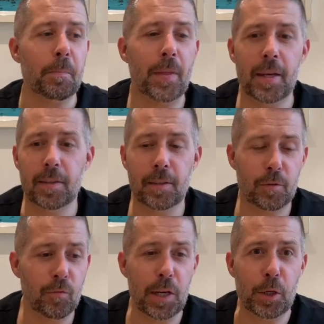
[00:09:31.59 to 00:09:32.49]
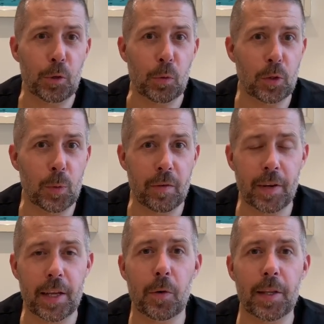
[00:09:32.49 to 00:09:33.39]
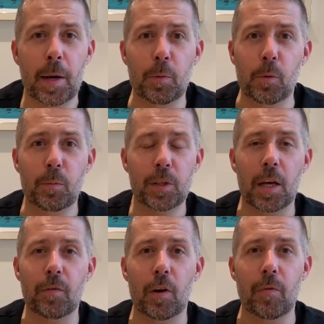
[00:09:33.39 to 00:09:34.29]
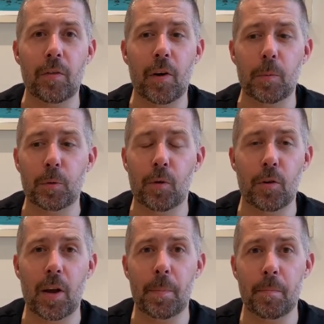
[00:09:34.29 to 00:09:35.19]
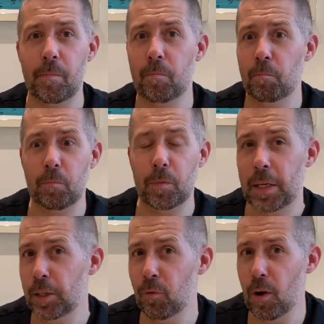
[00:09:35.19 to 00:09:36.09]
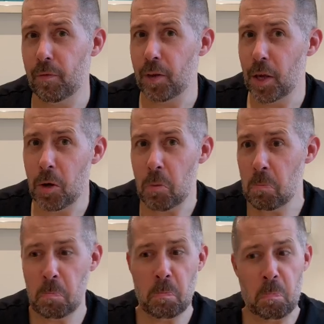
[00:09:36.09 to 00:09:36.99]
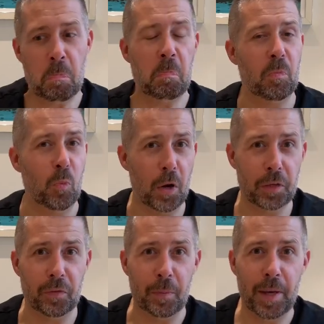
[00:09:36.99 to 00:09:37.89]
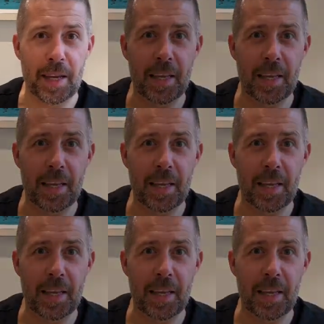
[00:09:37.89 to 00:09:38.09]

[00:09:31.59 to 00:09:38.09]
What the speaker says: That's really short and sweet video on the Apple Certified Refurbished program. Is it right for you? Works for me.